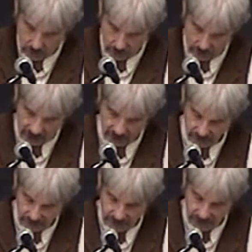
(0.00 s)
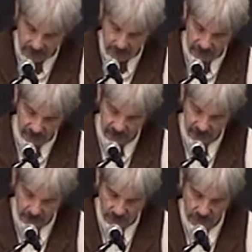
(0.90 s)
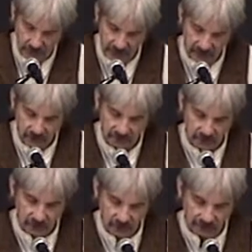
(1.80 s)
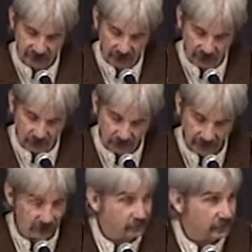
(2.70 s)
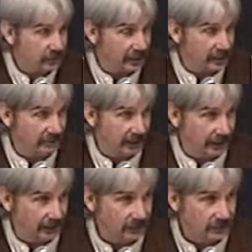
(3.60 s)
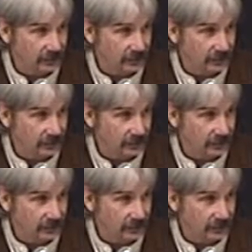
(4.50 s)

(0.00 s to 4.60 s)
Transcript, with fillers: or prosperity or position with the means for serving our own interest and advantage.